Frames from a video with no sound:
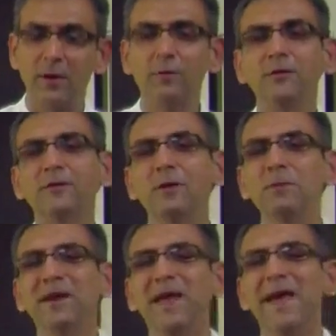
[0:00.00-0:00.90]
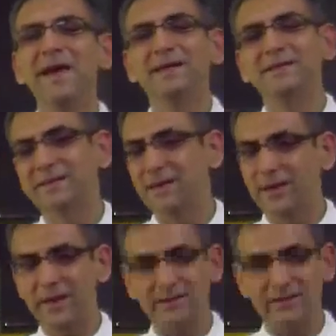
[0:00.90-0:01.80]
Now this can be an
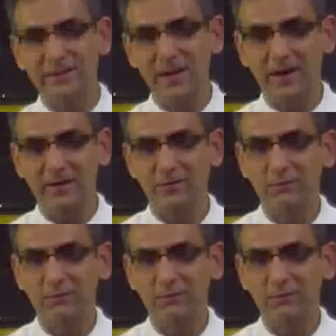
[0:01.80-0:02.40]
excellent exercise